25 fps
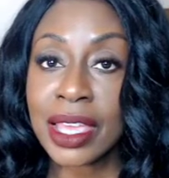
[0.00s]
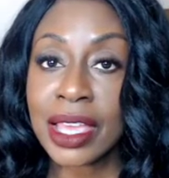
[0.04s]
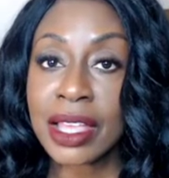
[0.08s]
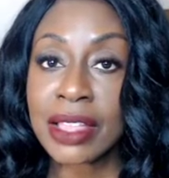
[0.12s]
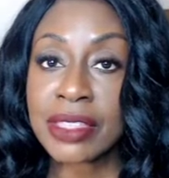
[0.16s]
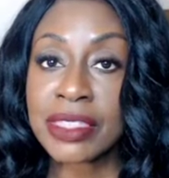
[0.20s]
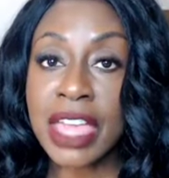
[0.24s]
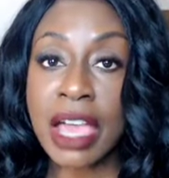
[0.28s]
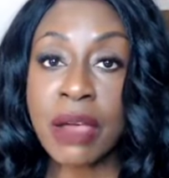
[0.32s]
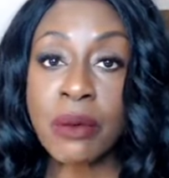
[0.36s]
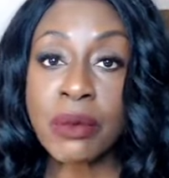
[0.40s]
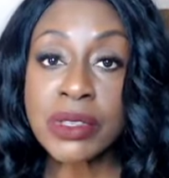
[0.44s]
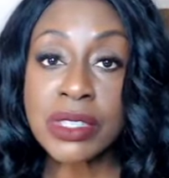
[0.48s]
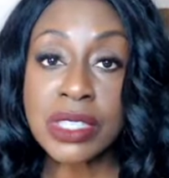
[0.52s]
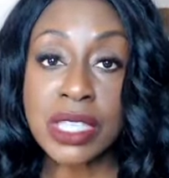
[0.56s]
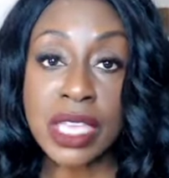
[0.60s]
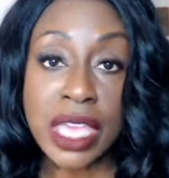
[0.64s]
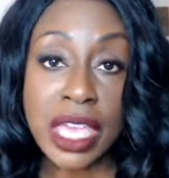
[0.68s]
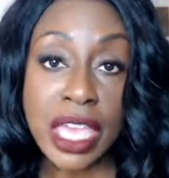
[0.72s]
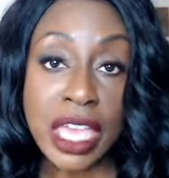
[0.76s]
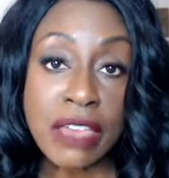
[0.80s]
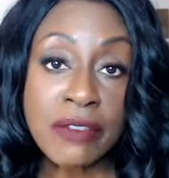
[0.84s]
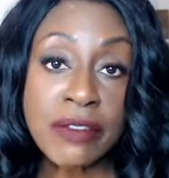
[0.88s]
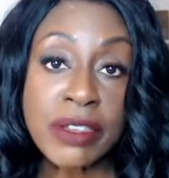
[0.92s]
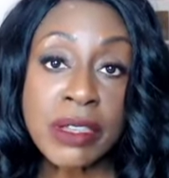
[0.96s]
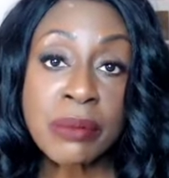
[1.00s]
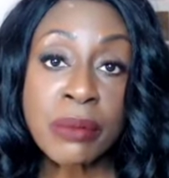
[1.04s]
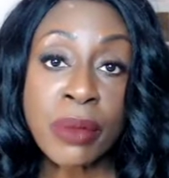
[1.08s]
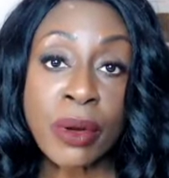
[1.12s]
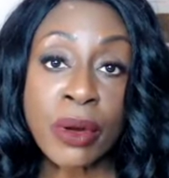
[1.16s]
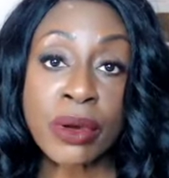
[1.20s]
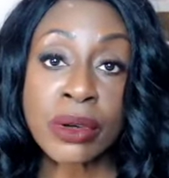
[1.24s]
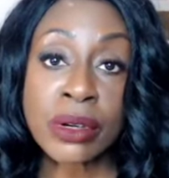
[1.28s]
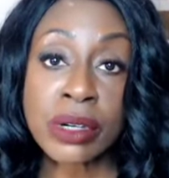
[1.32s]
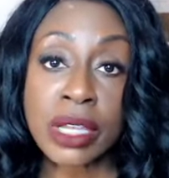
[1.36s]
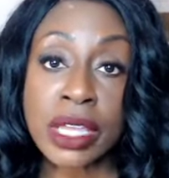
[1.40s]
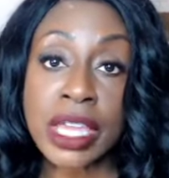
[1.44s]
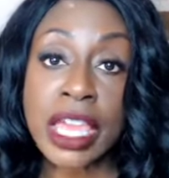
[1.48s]
That was a heavy
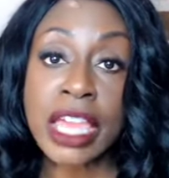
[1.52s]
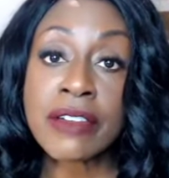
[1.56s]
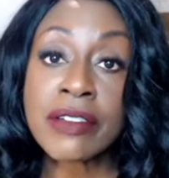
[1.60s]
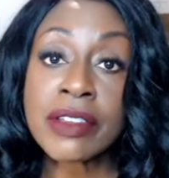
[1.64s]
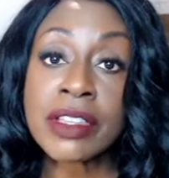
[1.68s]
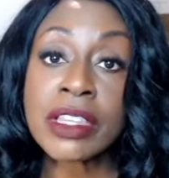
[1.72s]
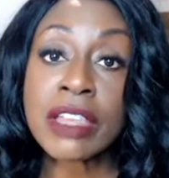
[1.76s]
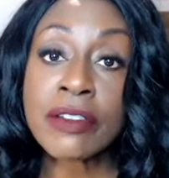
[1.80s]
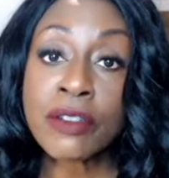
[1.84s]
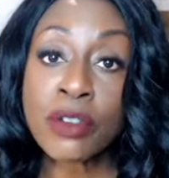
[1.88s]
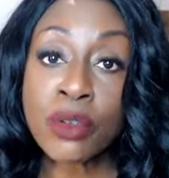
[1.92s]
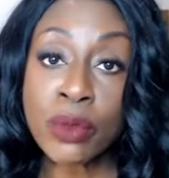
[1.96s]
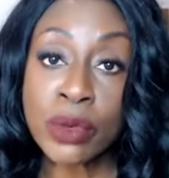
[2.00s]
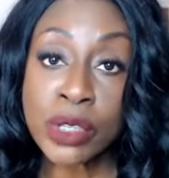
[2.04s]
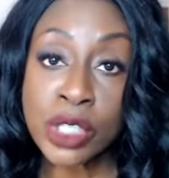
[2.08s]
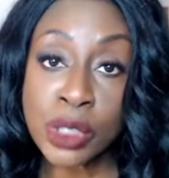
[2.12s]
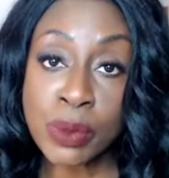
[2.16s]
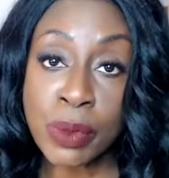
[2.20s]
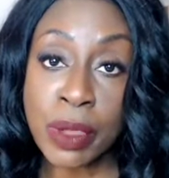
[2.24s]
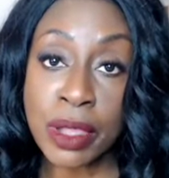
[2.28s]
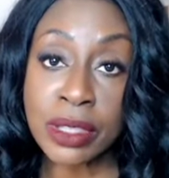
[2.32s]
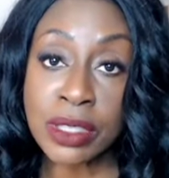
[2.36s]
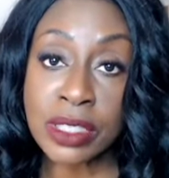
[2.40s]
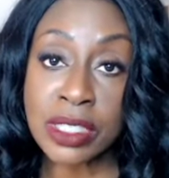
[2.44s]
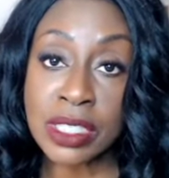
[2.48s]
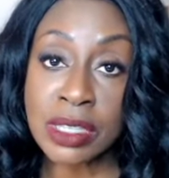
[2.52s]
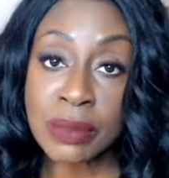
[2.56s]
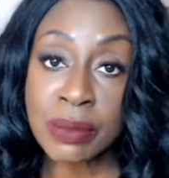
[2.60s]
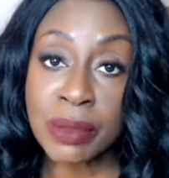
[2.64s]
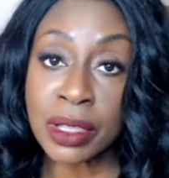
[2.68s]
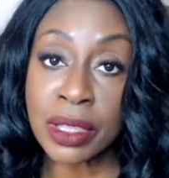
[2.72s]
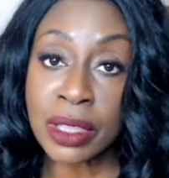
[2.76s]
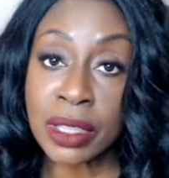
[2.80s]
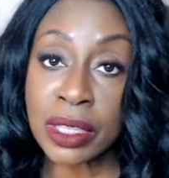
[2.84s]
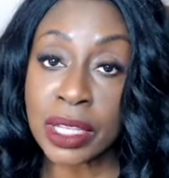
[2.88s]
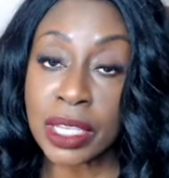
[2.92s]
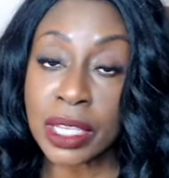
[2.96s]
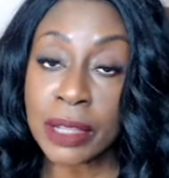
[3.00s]
burden, a heavy level of
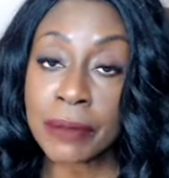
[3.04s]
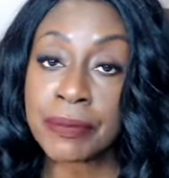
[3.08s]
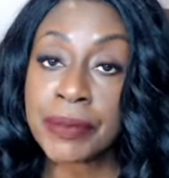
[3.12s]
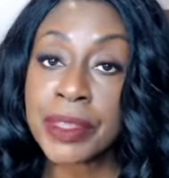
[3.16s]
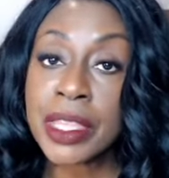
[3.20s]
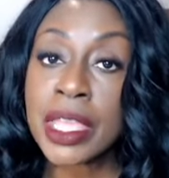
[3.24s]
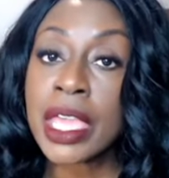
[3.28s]
responsibility.